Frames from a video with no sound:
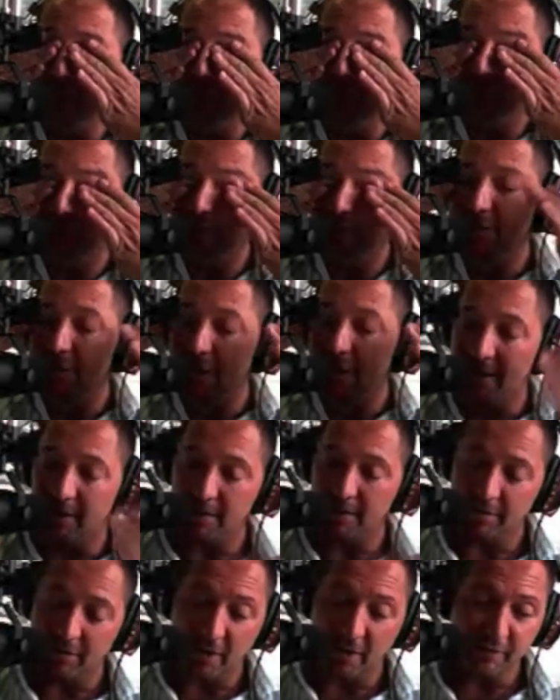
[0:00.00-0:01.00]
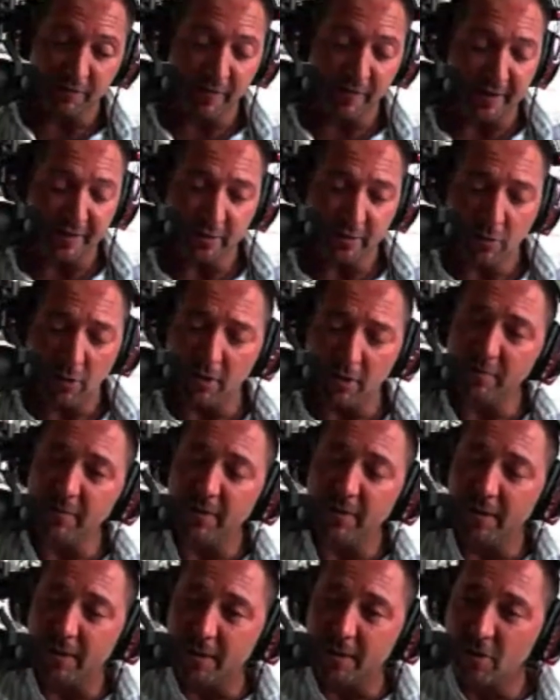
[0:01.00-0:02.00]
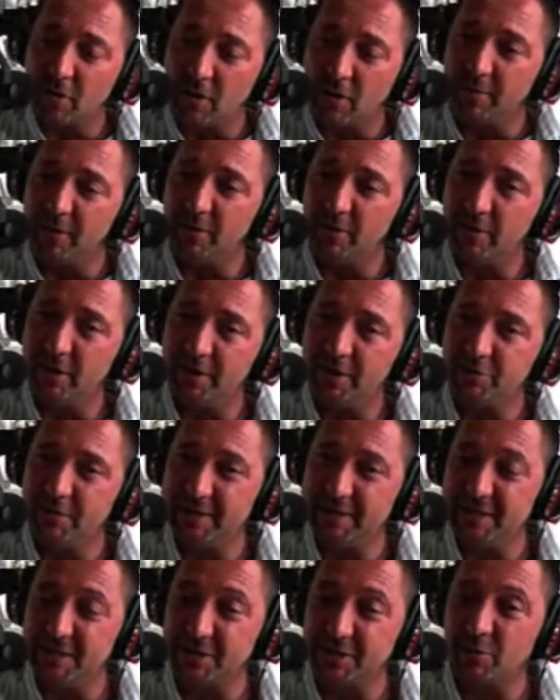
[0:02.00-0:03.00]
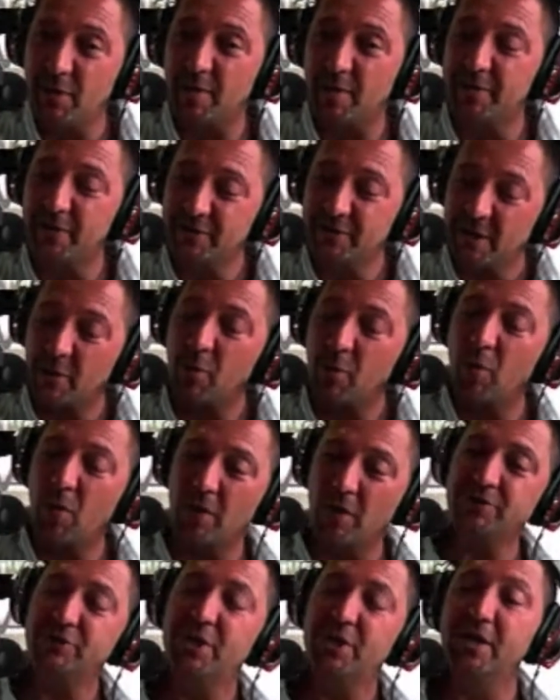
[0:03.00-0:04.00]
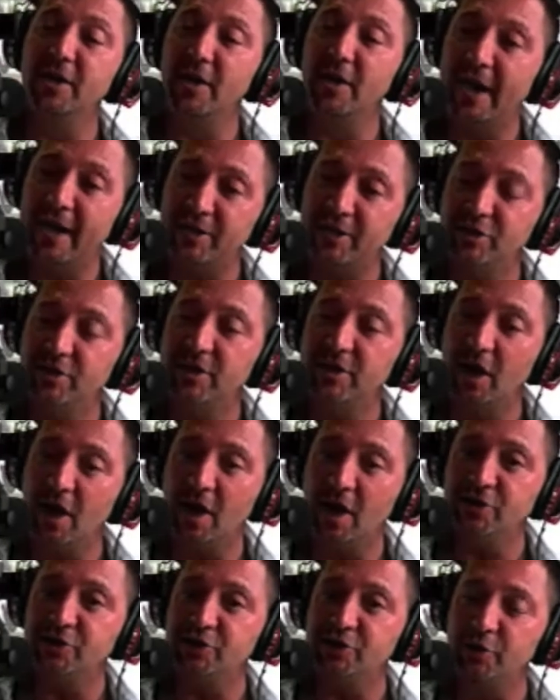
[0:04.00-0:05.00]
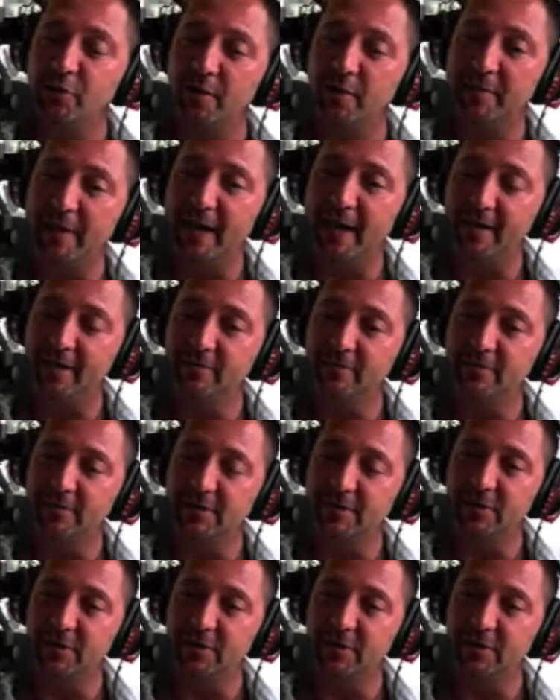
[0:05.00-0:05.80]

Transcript: that, because I'll go and find the column and retweet it as well, because I was going to actually ask you about,